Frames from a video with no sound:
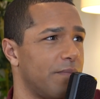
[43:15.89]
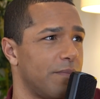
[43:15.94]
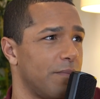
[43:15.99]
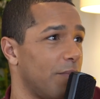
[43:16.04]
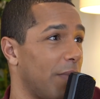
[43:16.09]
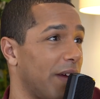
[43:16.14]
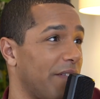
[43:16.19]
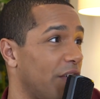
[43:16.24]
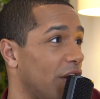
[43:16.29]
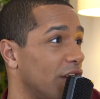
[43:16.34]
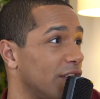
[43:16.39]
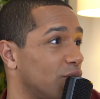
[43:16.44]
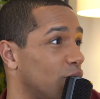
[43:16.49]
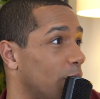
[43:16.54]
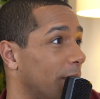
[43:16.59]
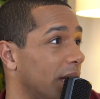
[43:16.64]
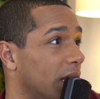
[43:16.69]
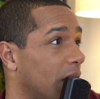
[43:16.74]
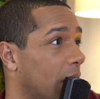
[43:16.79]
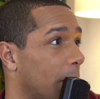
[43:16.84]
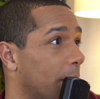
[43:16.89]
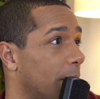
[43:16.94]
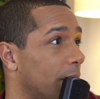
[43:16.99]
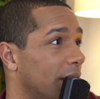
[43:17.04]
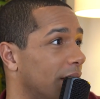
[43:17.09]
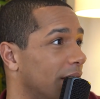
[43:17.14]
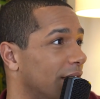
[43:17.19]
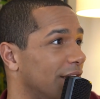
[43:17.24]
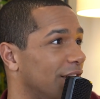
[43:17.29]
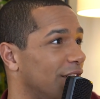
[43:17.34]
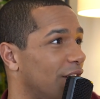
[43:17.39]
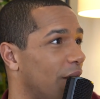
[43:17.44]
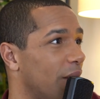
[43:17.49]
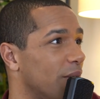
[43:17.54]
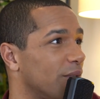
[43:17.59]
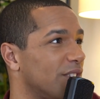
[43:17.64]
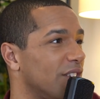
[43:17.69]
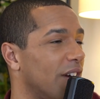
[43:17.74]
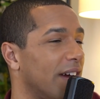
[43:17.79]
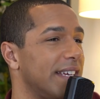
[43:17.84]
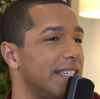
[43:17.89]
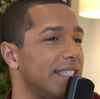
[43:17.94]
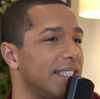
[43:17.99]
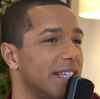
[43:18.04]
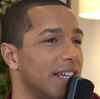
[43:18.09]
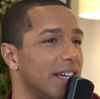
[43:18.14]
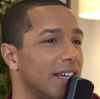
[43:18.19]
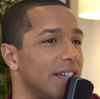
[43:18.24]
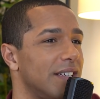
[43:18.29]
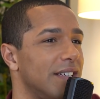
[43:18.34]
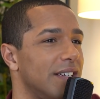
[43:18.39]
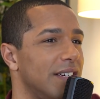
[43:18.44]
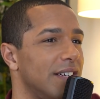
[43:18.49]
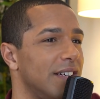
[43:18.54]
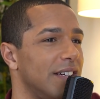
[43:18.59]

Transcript: my first swimming club, you know, it was nice to,